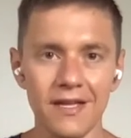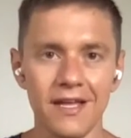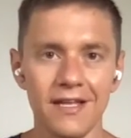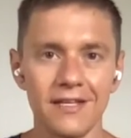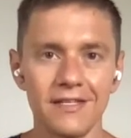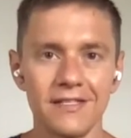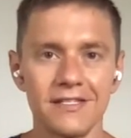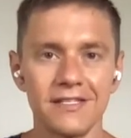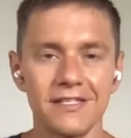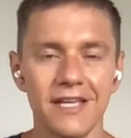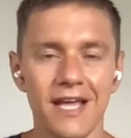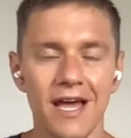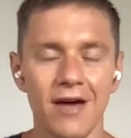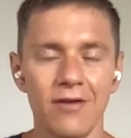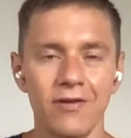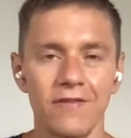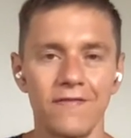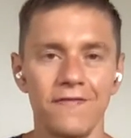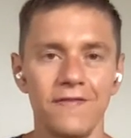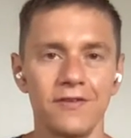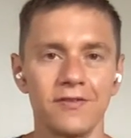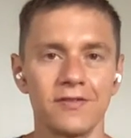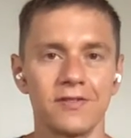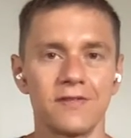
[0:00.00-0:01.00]
and see how
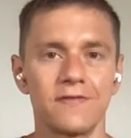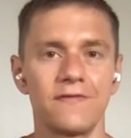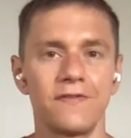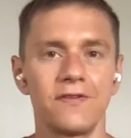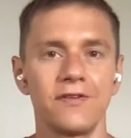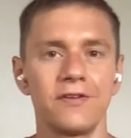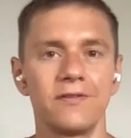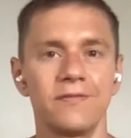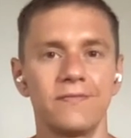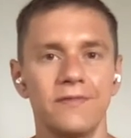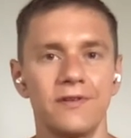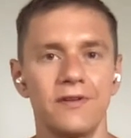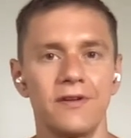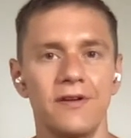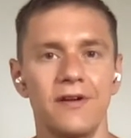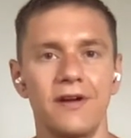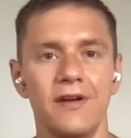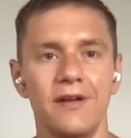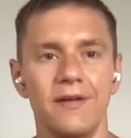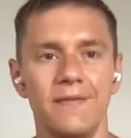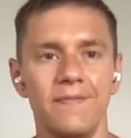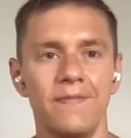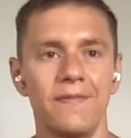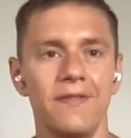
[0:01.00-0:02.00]
it feels for you.
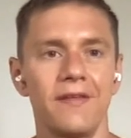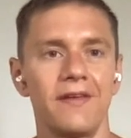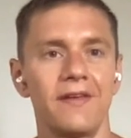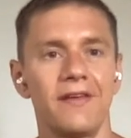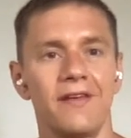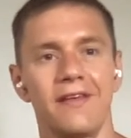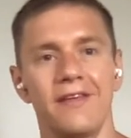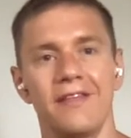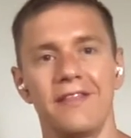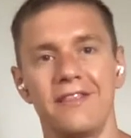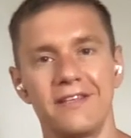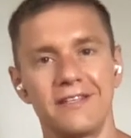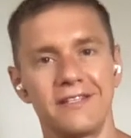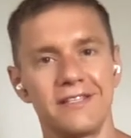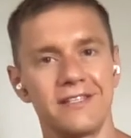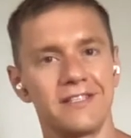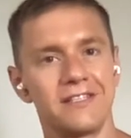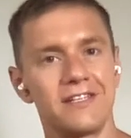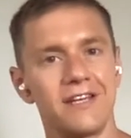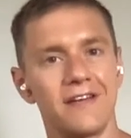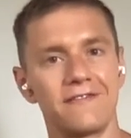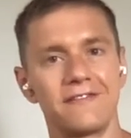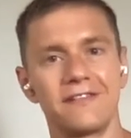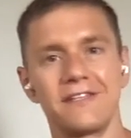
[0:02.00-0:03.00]
Right? This
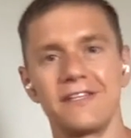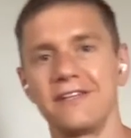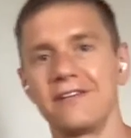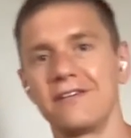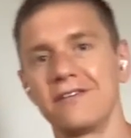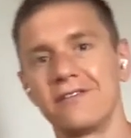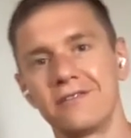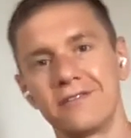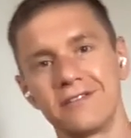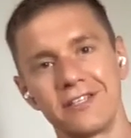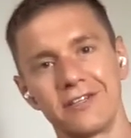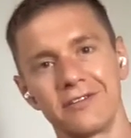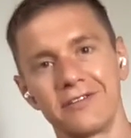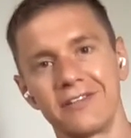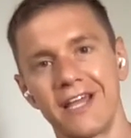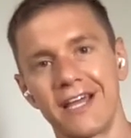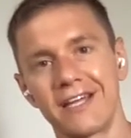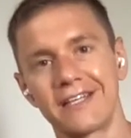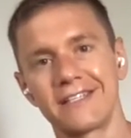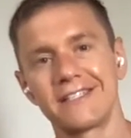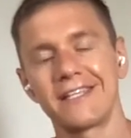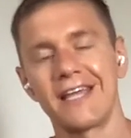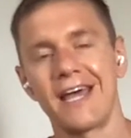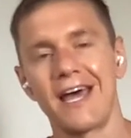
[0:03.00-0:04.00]
is Jeff Siegel. Until
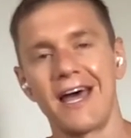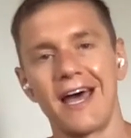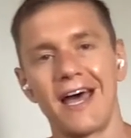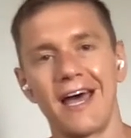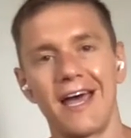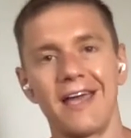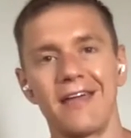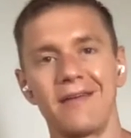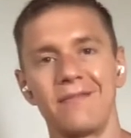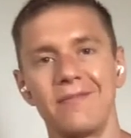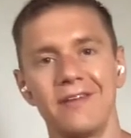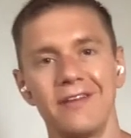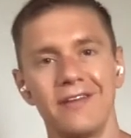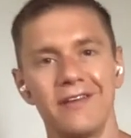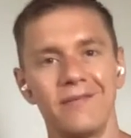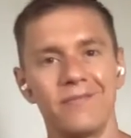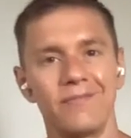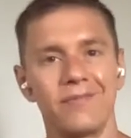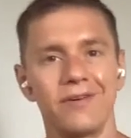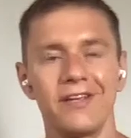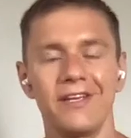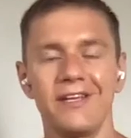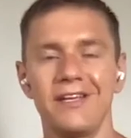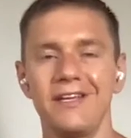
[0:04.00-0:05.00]
next time,
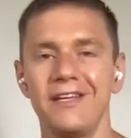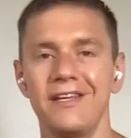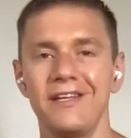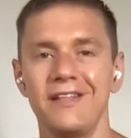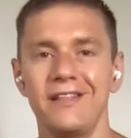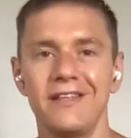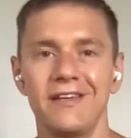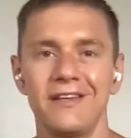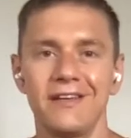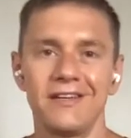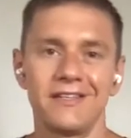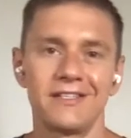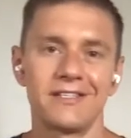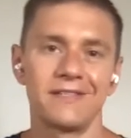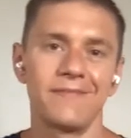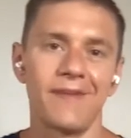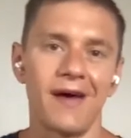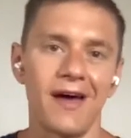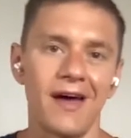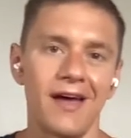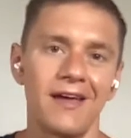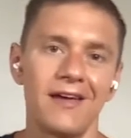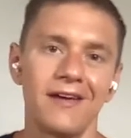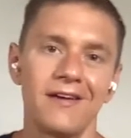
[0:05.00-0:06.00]
breathe,
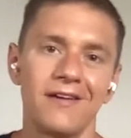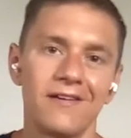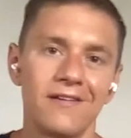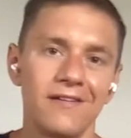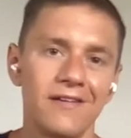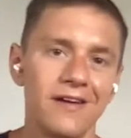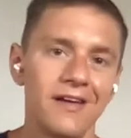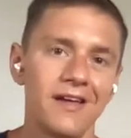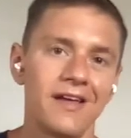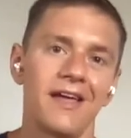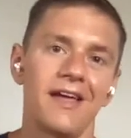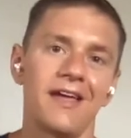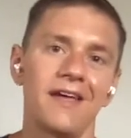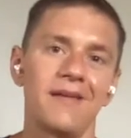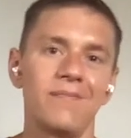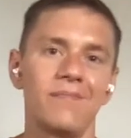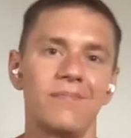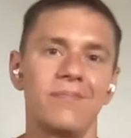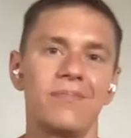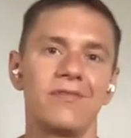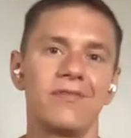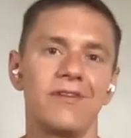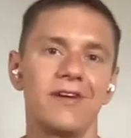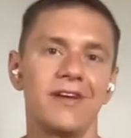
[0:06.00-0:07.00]
smile,
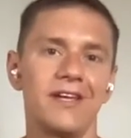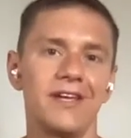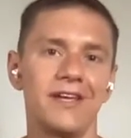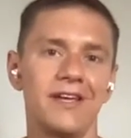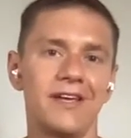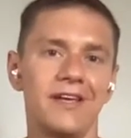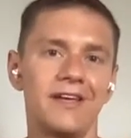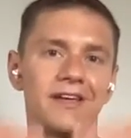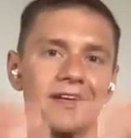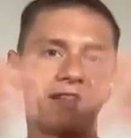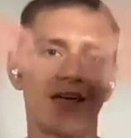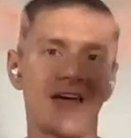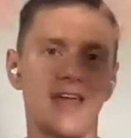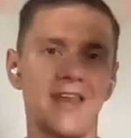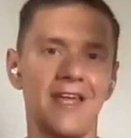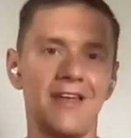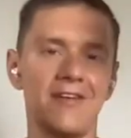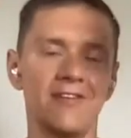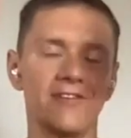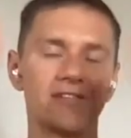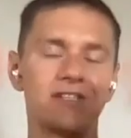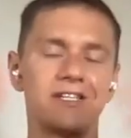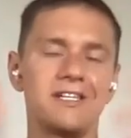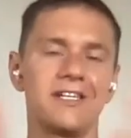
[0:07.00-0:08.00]
and bring that
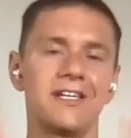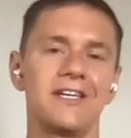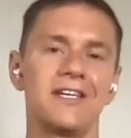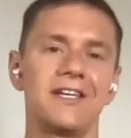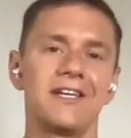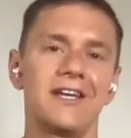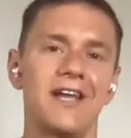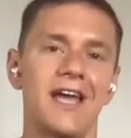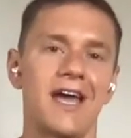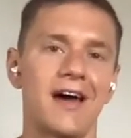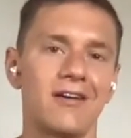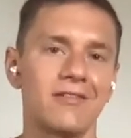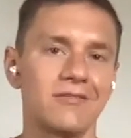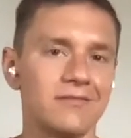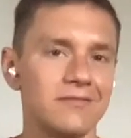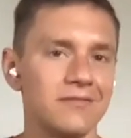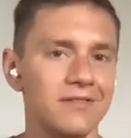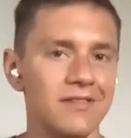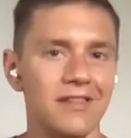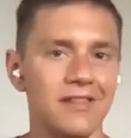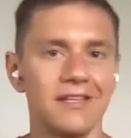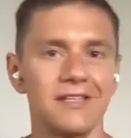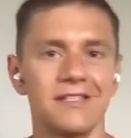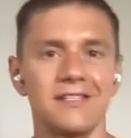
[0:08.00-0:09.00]
energy in and out.
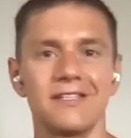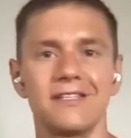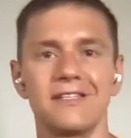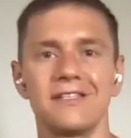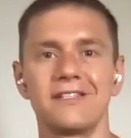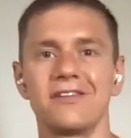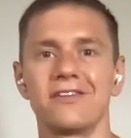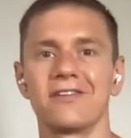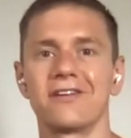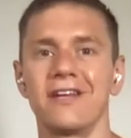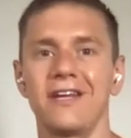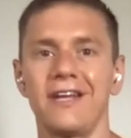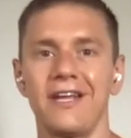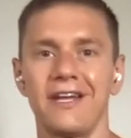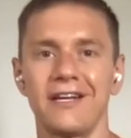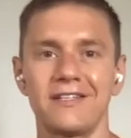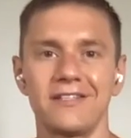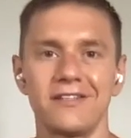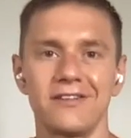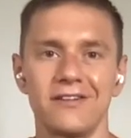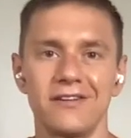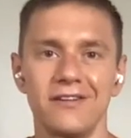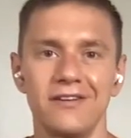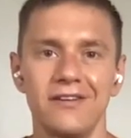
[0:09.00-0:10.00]
This is your
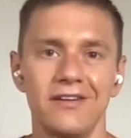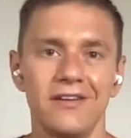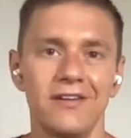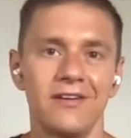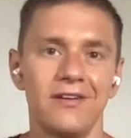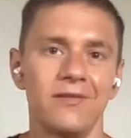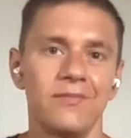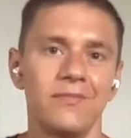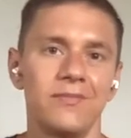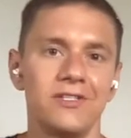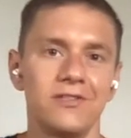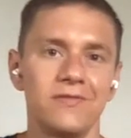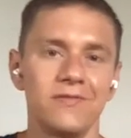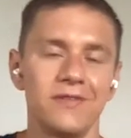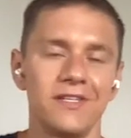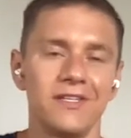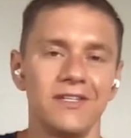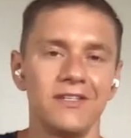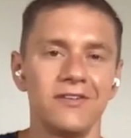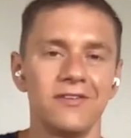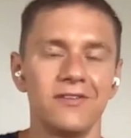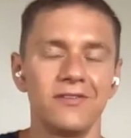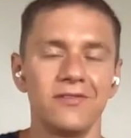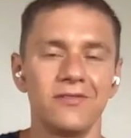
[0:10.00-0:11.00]
connector
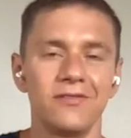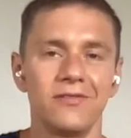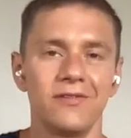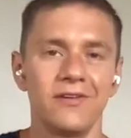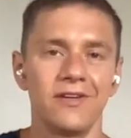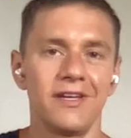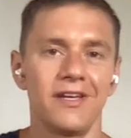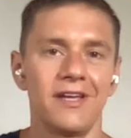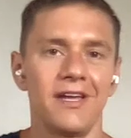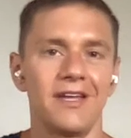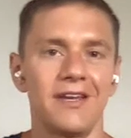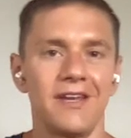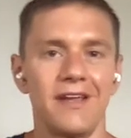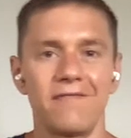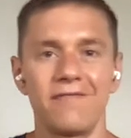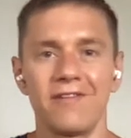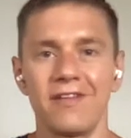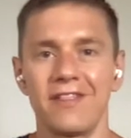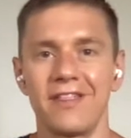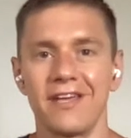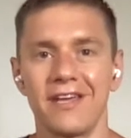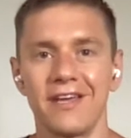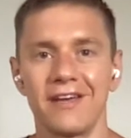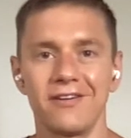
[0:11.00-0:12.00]
between you and
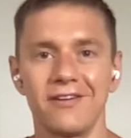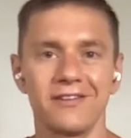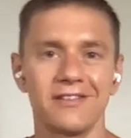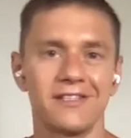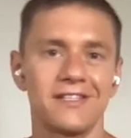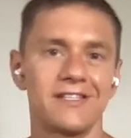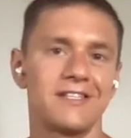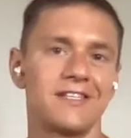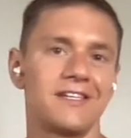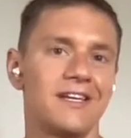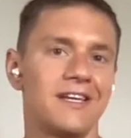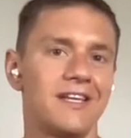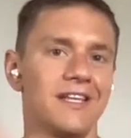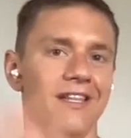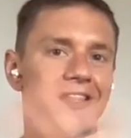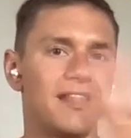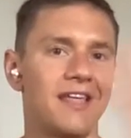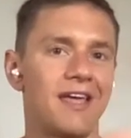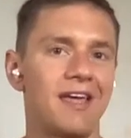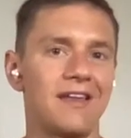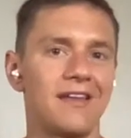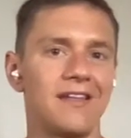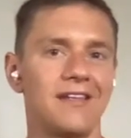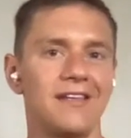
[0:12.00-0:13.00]
everything else
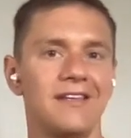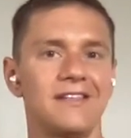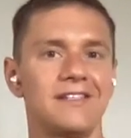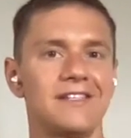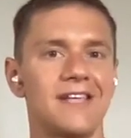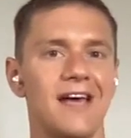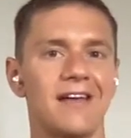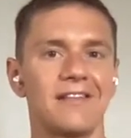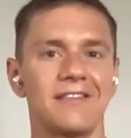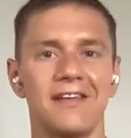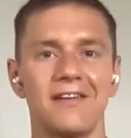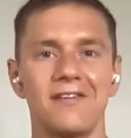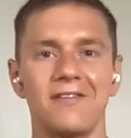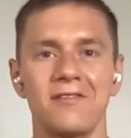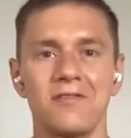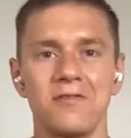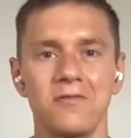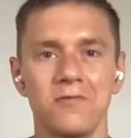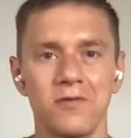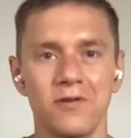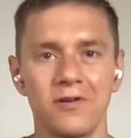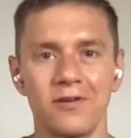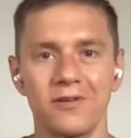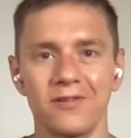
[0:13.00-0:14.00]
that is out there in
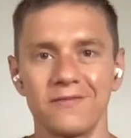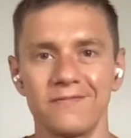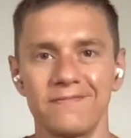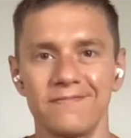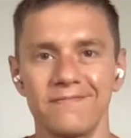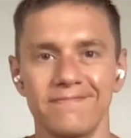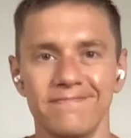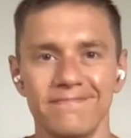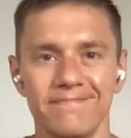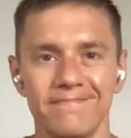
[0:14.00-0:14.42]
the world.